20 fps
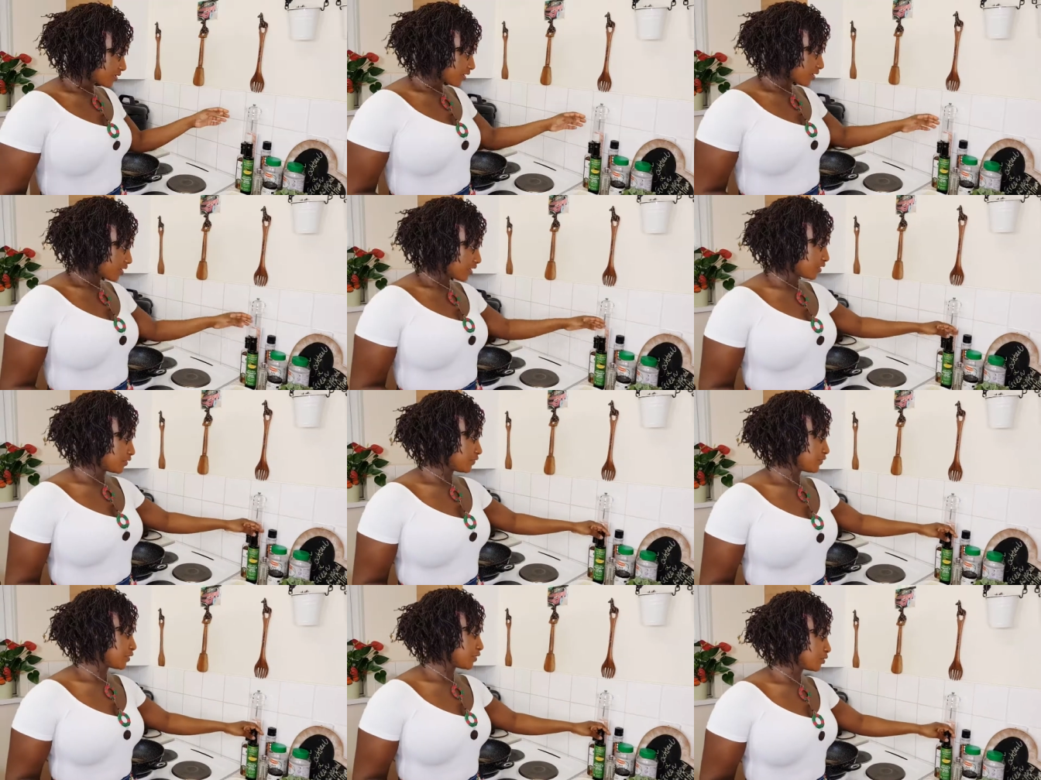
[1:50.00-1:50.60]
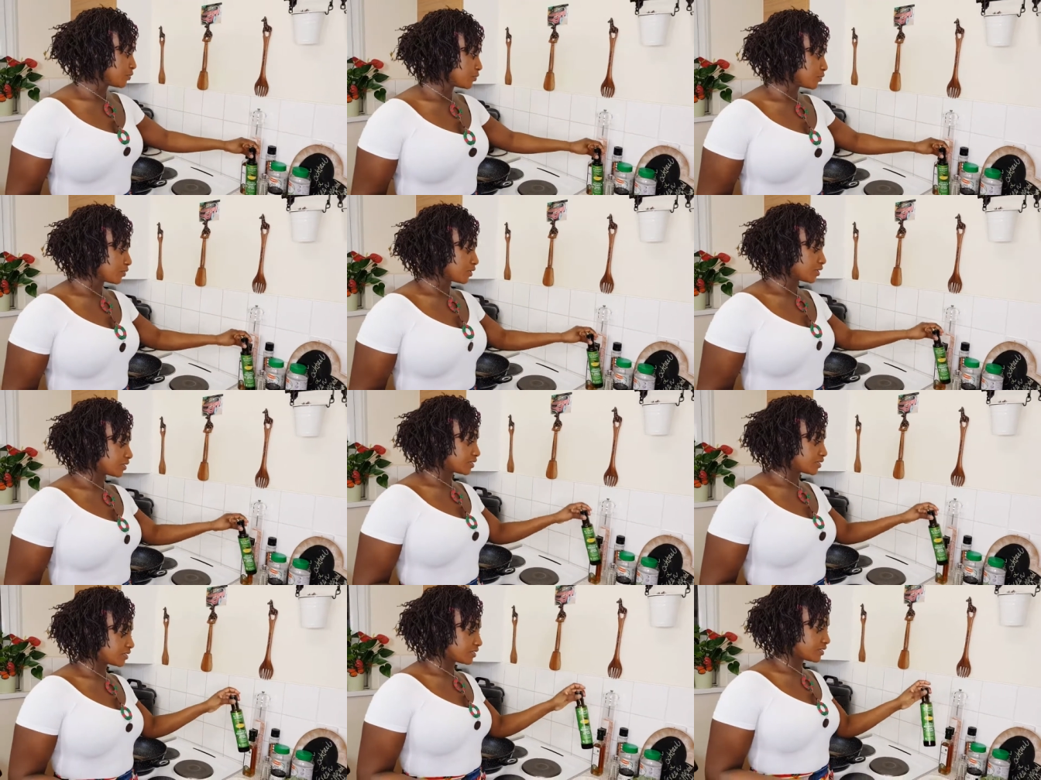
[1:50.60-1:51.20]
If you
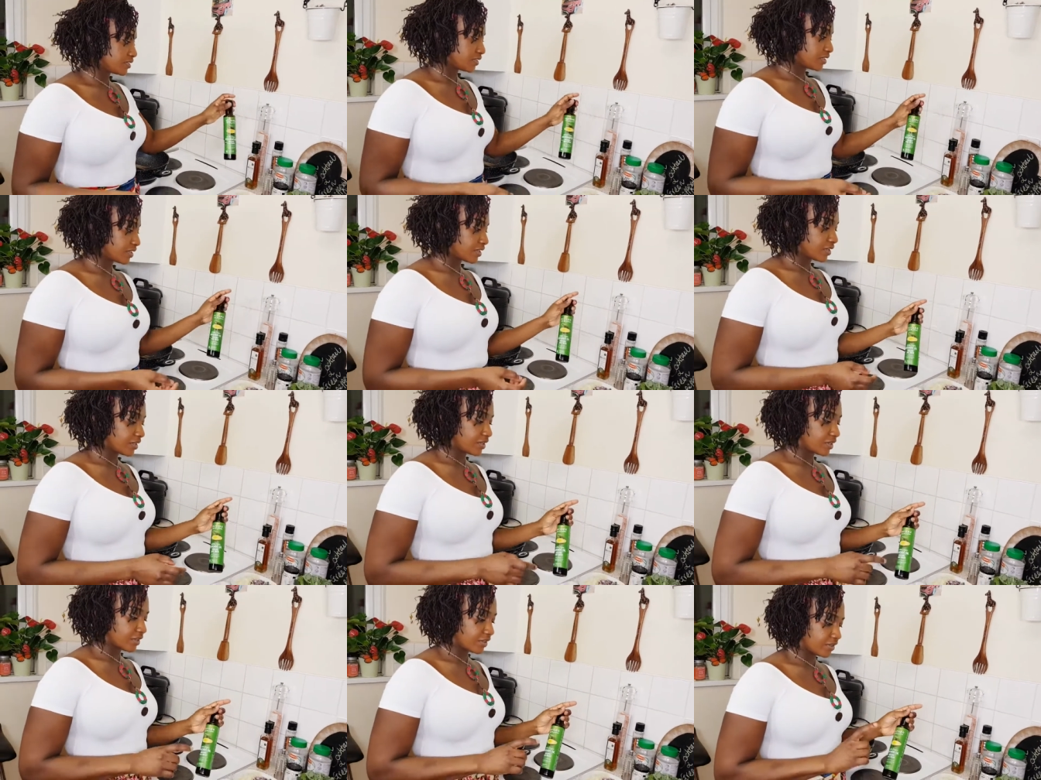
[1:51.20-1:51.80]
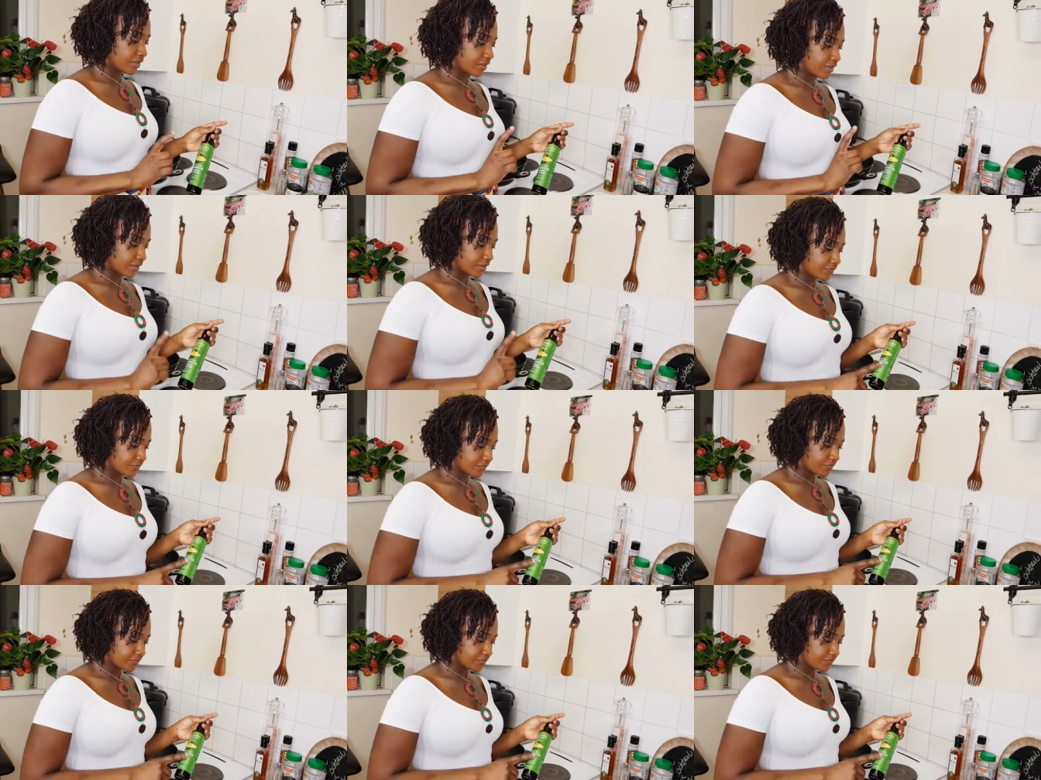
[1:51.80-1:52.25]
watch the